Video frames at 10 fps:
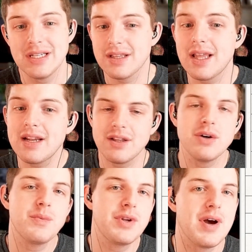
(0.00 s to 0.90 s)
let
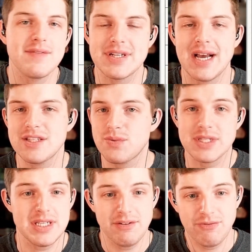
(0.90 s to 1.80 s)
alone when you have dice
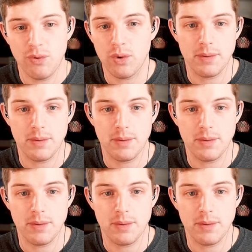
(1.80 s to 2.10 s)
with d4.